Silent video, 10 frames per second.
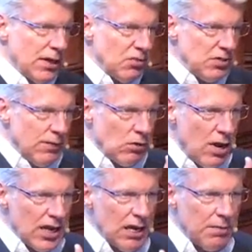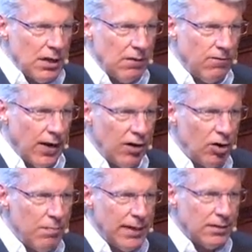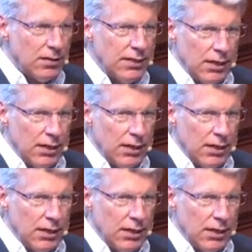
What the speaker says: but instead of talking about environmental